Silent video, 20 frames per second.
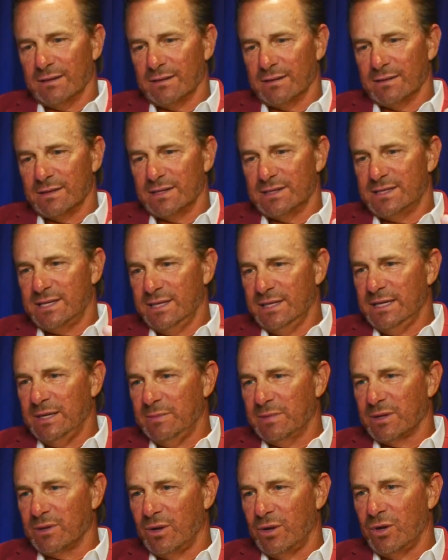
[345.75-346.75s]
the team
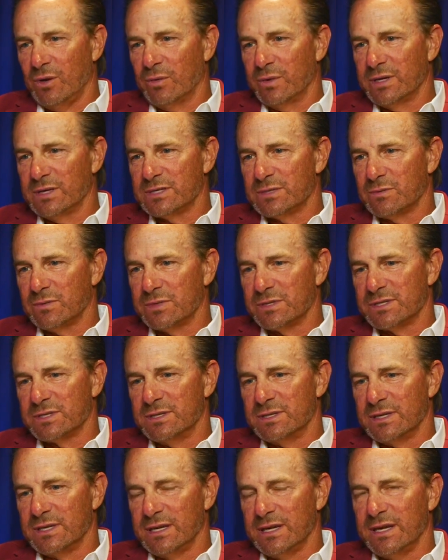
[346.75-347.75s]
that always was
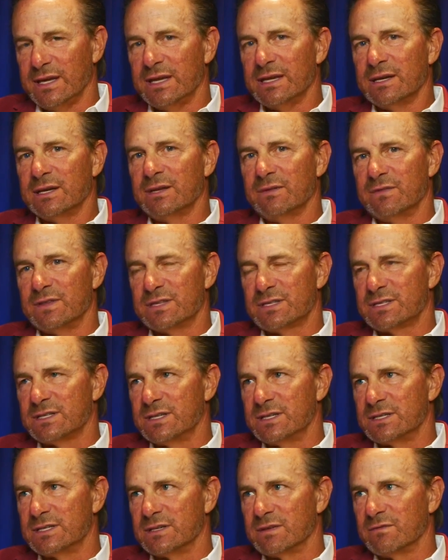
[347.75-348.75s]
the end of the
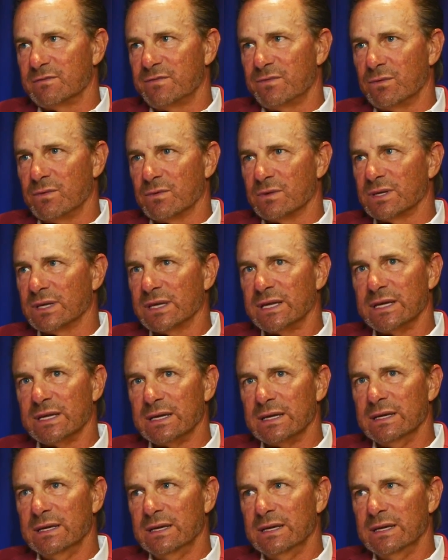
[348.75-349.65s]
season for Lee